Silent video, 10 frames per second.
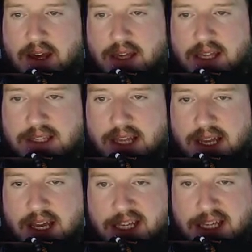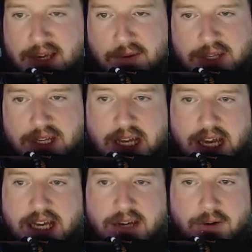is that anything with an
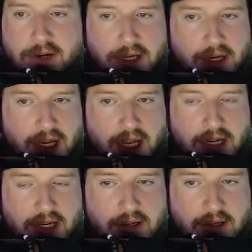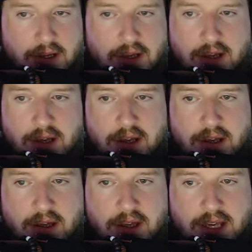acorn on it
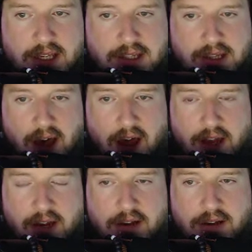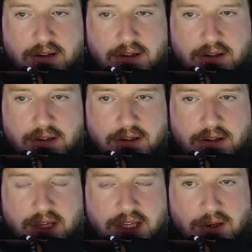is not
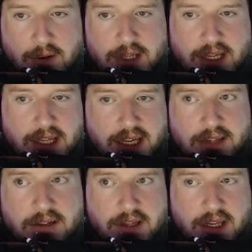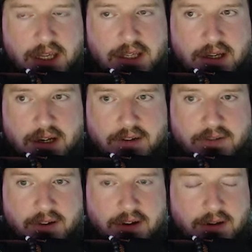is only legal in
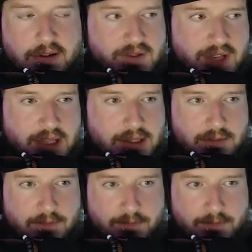unsets,